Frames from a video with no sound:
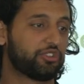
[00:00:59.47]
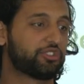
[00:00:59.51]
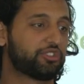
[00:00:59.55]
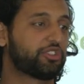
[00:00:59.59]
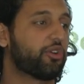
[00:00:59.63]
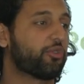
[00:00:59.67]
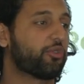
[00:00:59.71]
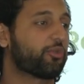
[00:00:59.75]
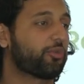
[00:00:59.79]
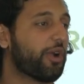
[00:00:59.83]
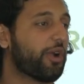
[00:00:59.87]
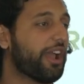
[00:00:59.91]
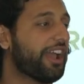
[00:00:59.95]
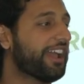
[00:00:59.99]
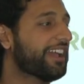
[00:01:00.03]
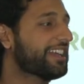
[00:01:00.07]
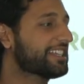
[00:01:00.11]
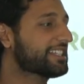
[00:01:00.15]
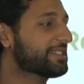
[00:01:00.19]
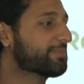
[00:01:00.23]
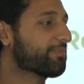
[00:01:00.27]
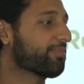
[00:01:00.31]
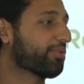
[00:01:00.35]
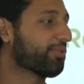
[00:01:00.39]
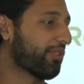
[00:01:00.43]
to
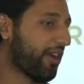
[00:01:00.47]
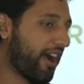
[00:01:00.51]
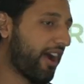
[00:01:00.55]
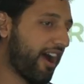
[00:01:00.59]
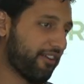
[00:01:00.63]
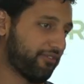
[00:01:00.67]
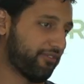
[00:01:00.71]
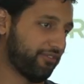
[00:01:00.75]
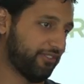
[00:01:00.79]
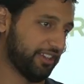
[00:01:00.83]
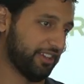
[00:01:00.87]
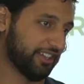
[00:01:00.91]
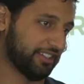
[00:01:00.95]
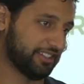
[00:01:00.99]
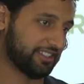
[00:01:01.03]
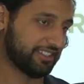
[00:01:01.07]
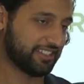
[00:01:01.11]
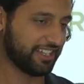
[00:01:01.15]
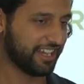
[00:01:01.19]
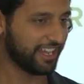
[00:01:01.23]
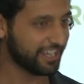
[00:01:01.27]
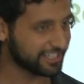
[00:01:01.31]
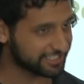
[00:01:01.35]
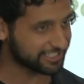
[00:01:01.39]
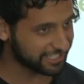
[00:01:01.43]
raise
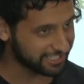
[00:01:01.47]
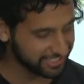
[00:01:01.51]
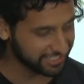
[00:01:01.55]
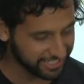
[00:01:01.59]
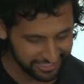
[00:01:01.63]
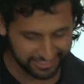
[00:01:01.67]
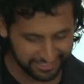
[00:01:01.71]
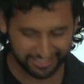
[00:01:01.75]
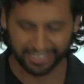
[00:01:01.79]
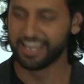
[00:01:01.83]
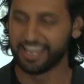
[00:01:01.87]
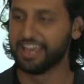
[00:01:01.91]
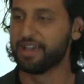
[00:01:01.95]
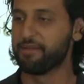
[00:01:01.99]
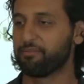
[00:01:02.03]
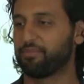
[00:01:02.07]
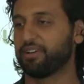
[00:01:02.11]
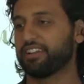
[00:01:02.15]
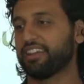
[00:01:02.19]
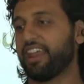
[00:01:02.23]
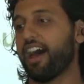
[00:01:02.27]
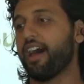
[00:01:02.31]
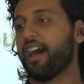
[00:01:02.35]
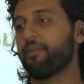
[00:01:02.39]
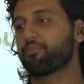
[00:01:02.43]
profits, isn't it?
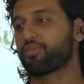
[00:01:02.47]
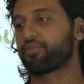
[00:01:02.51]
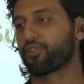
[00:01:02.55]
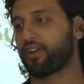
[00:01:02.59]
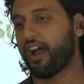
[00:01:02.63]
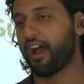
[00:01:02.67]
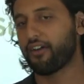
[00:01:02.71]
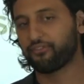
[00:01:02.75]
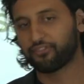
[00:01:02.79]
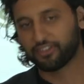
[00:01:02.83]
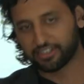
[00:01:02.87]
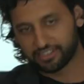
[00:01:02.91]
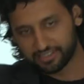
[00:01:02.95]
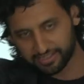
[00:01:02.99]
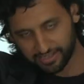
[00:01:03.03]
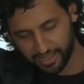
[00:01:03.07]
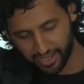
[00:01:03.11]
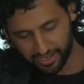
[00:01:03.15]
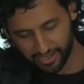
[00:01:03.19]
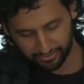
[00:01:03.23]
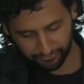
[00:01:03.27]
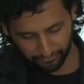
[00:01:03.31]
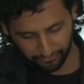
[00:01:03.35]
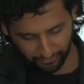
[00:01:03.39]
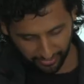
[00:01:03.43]
But not profits like